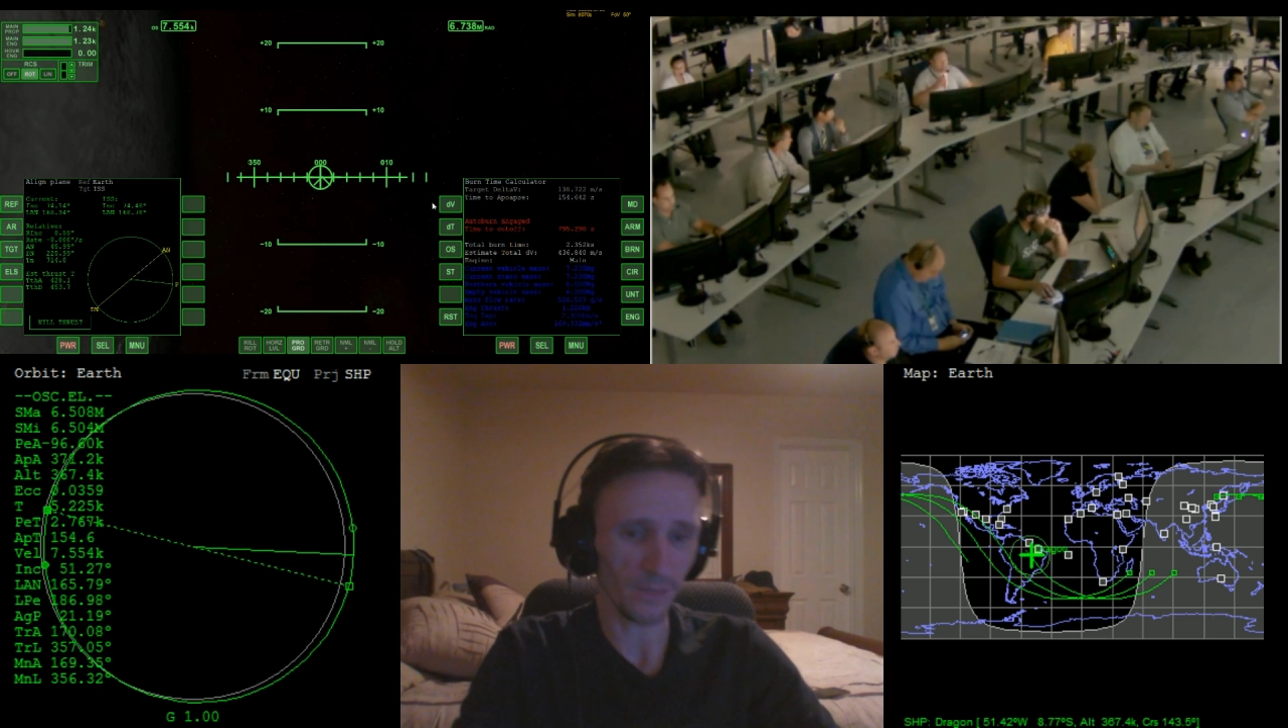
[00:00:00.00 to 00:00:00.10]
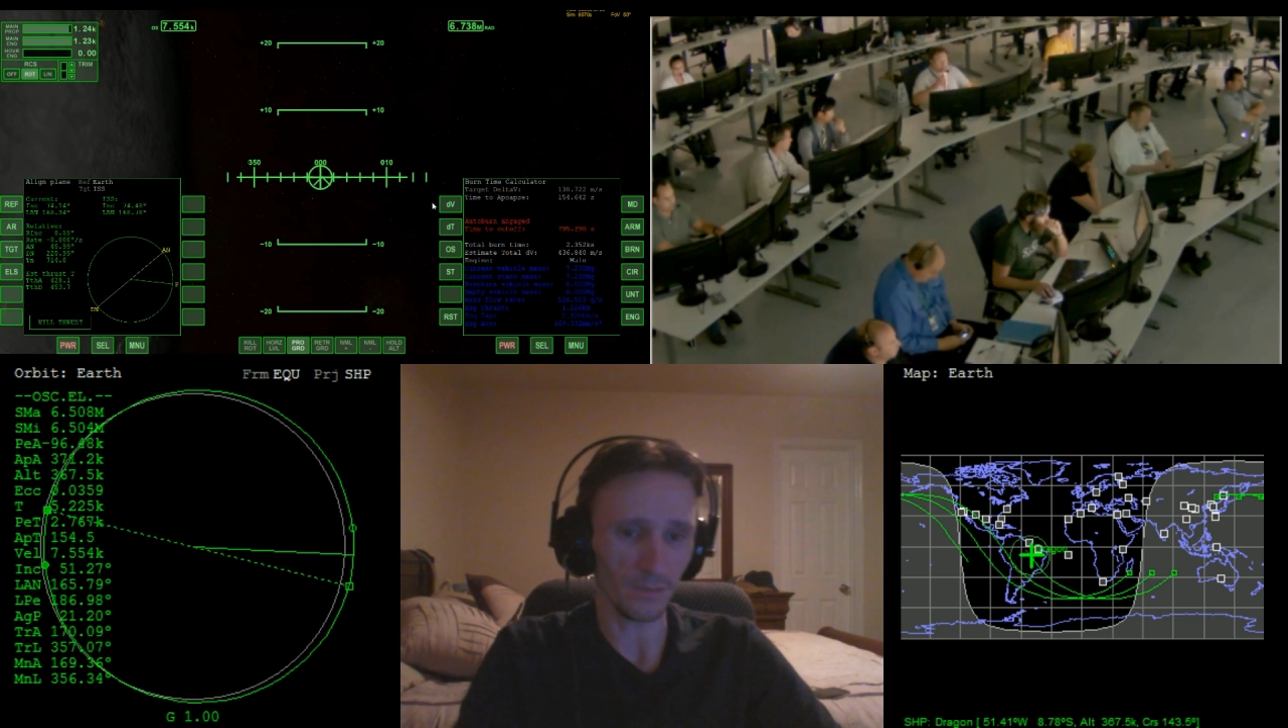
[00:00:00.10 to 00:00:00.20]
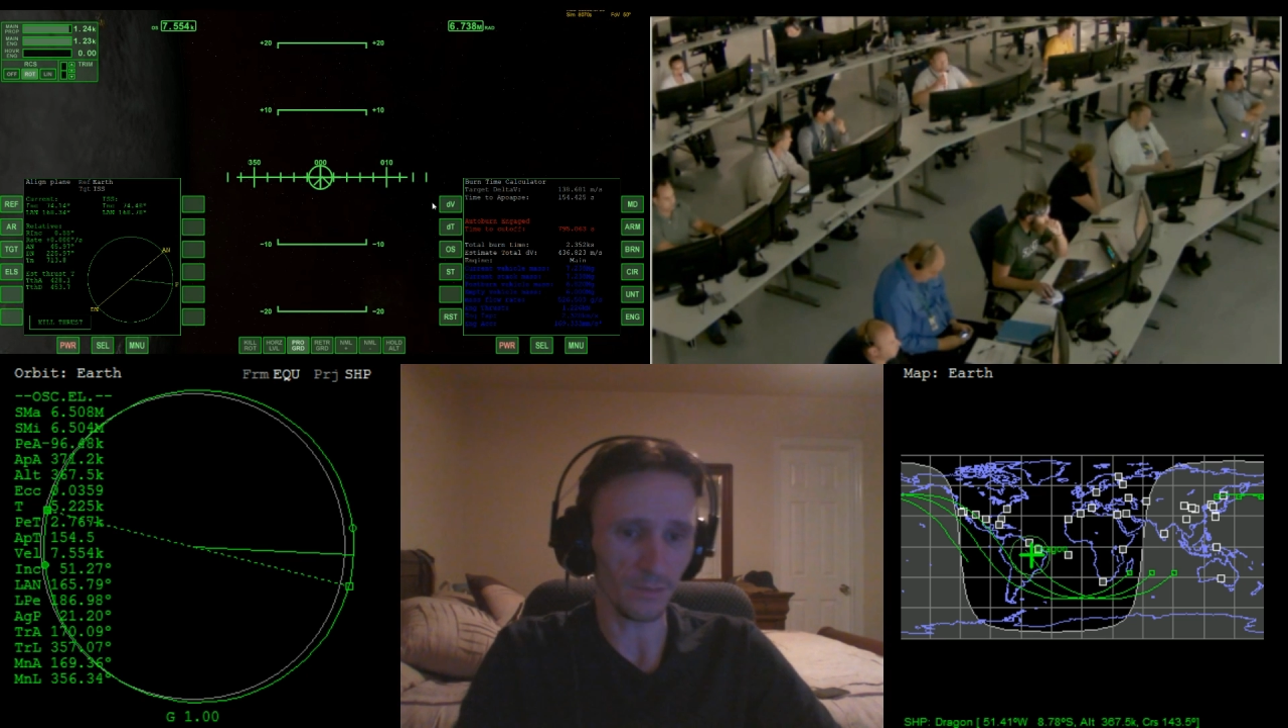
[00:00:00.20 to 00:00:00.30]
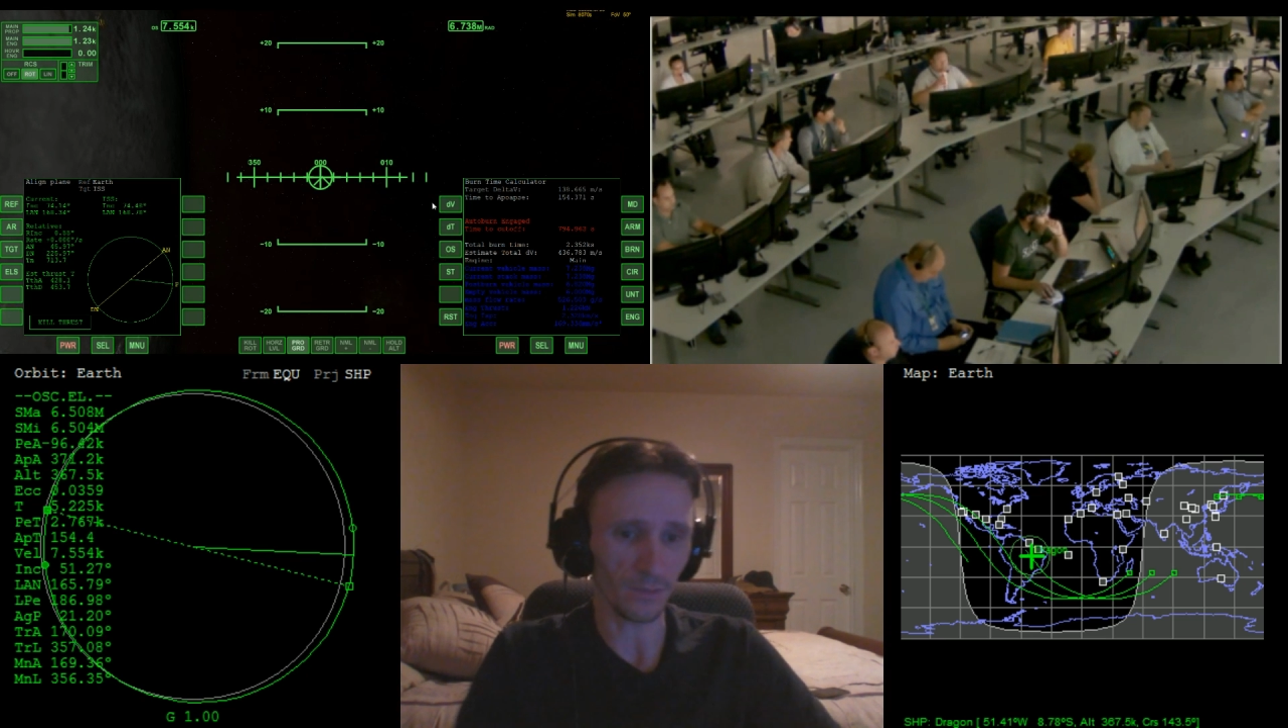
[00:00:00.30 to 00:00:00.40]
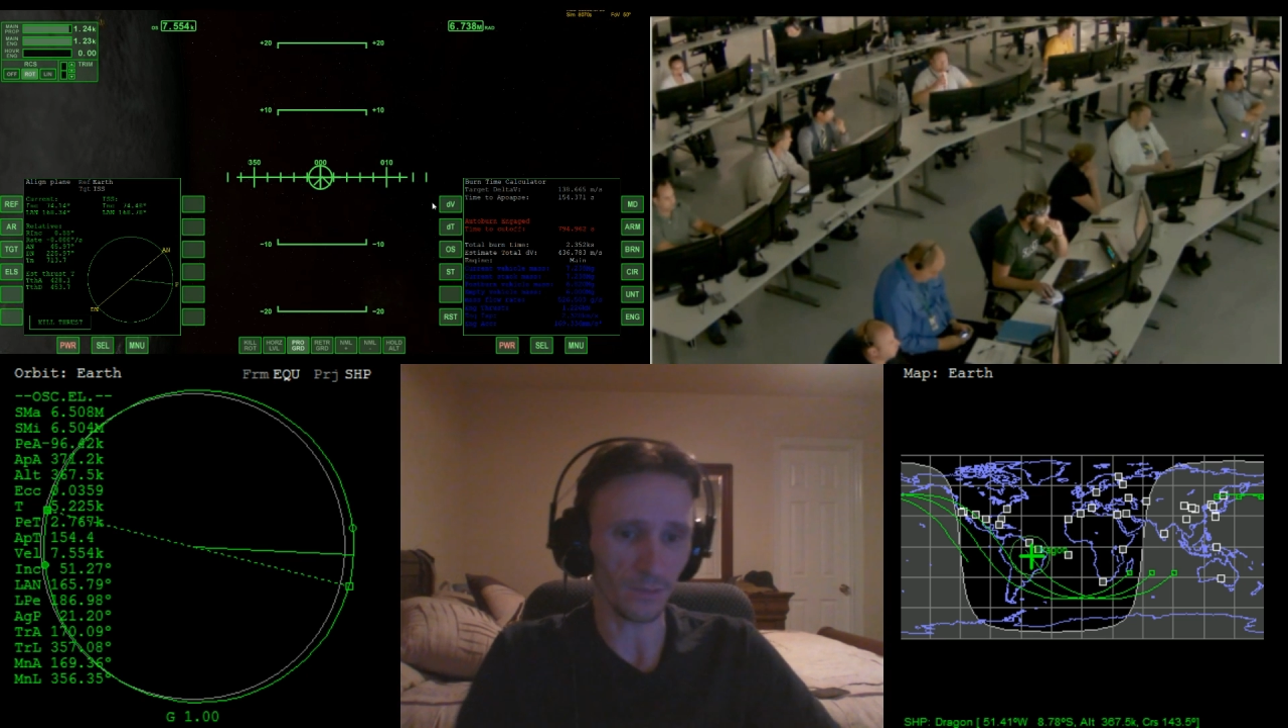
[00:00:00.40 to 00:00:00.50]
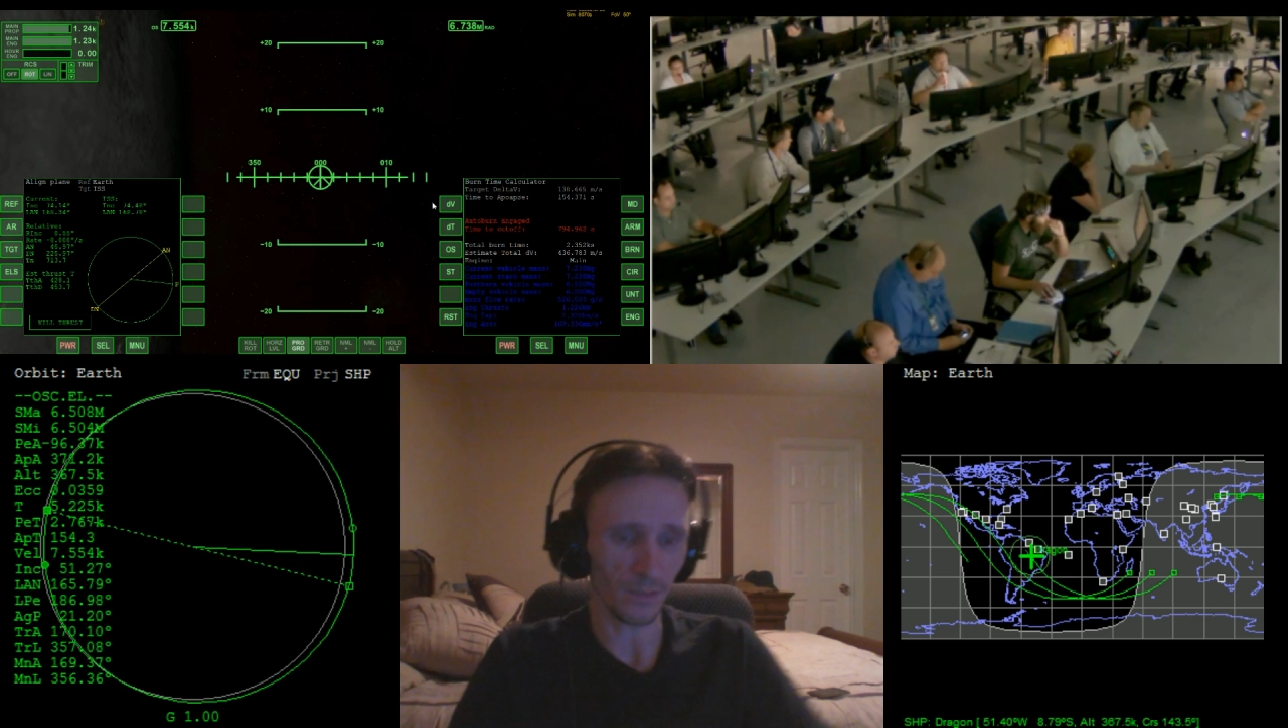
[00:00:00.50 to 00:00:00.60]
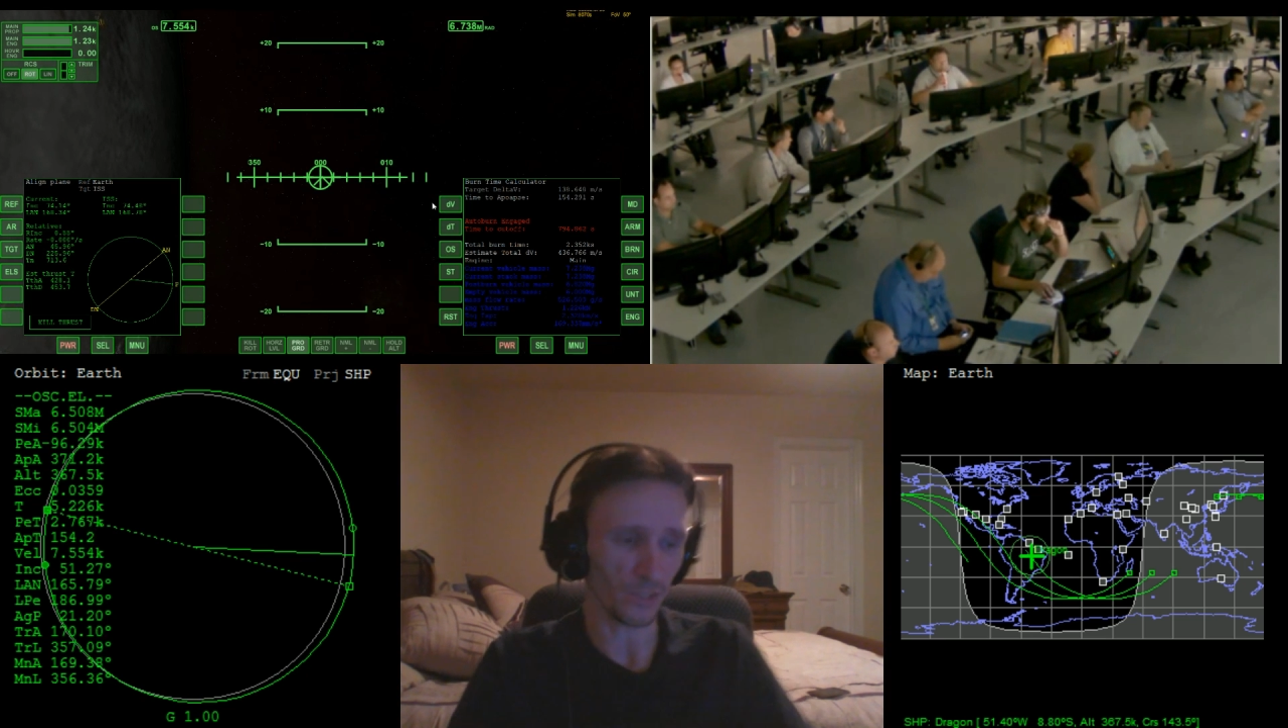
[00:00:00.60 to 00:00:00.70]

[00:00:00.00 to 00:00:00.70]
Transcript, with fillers: and uh,